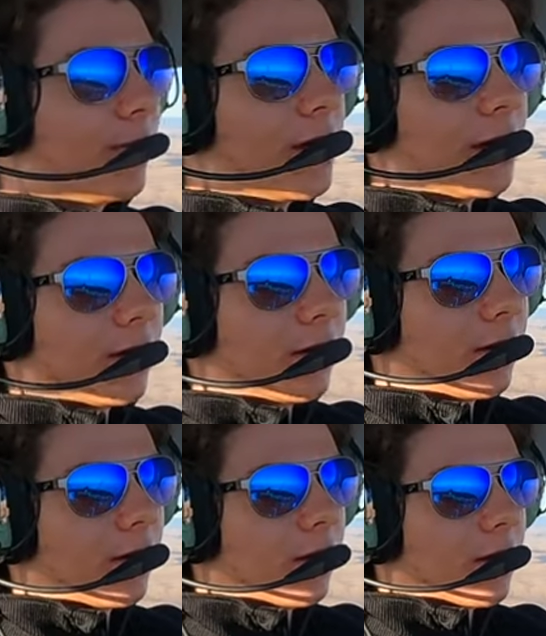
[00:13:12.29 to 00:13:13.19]
but
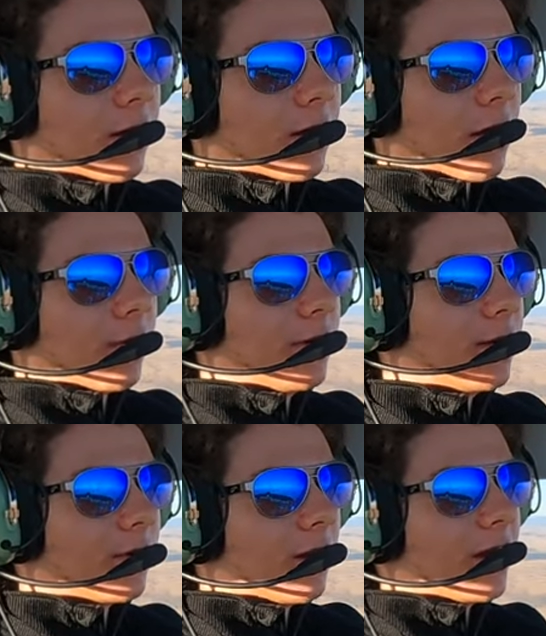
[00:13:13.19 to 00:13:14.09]
I mean,
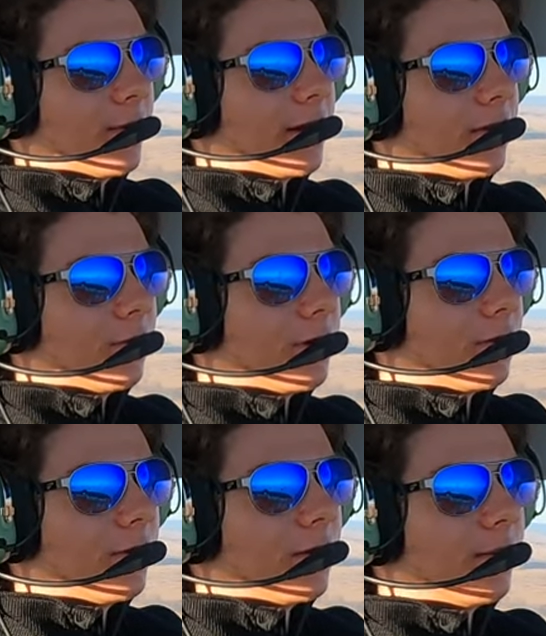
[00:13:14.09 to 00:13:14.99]
I'm climbing at
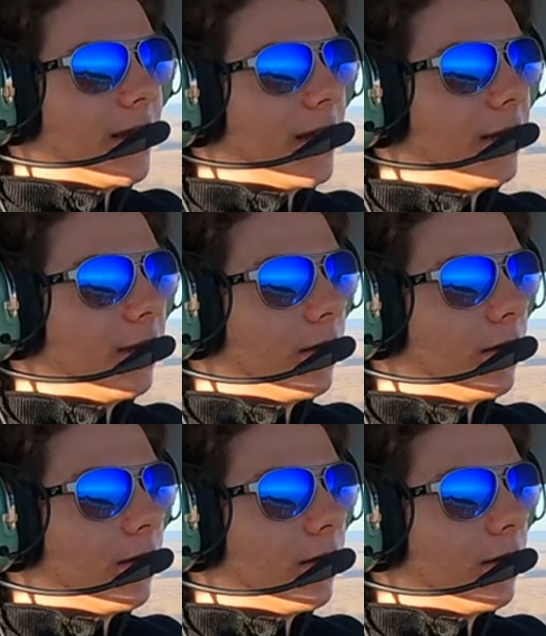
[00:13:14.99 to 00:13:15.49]
300 feet a minute.